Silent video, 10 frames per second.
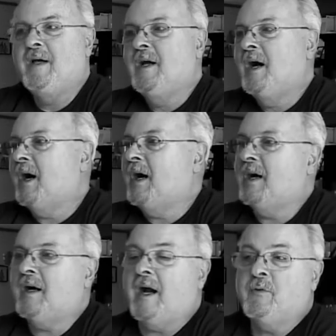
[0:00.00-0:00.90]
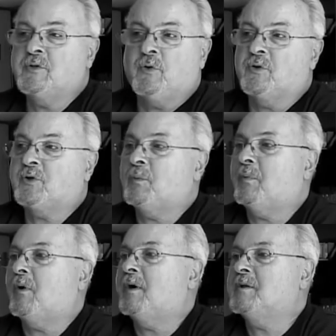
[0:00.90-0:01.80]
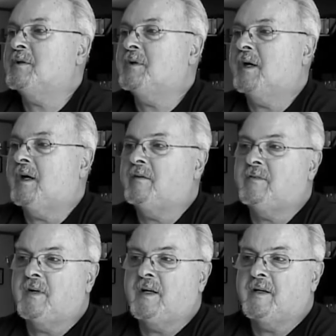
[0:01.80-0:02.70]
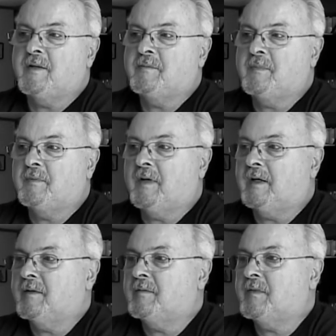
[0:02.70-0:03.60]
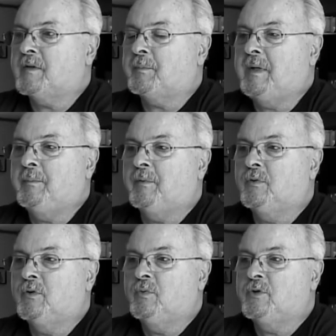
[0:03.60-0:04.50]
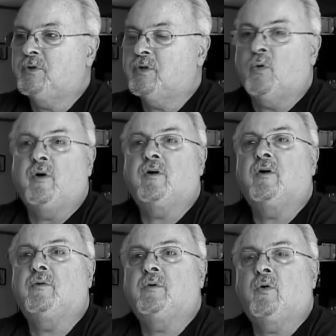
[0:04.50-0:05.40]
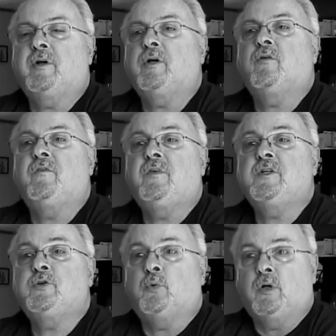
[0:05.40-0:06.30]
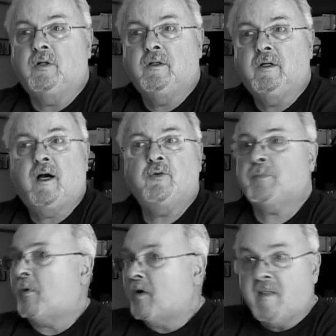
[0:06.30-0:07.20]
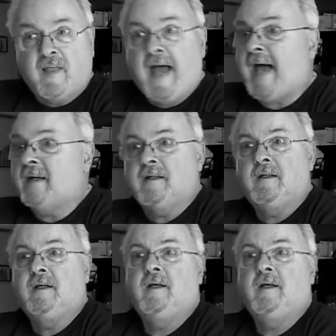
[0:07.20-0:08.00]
Mm-hmm. Uh, I was also part of the of uh, uh the people who would do the auto audio visual. Yeah. Mm-hmm. I was mm-hmm. part of that.